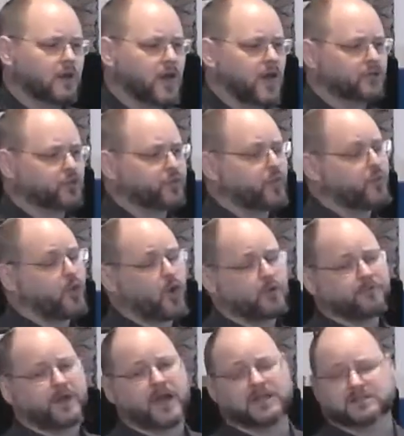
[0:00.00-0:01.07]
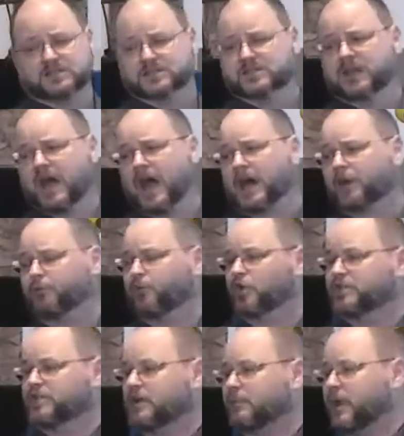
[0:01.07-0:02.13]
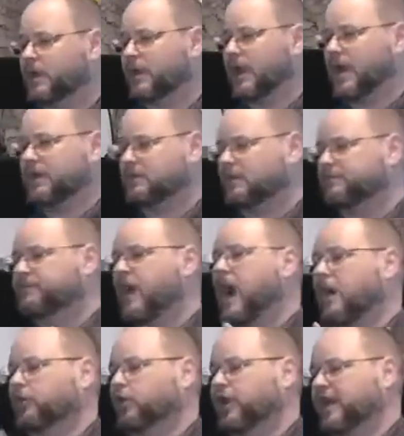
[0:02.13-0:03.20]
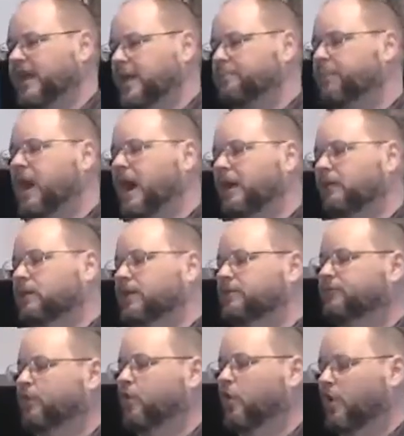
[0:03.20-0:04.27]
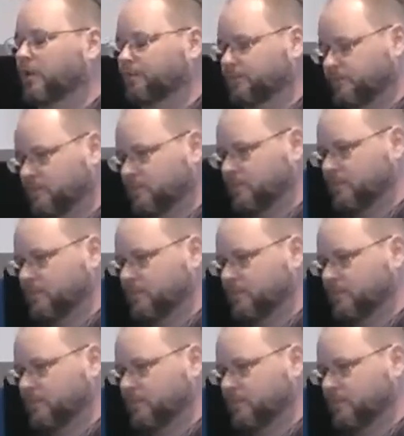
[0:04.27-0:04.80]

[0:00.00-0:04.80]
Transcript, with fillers: anthropomorphizes God. It puts him in a, the Father in a bodily form.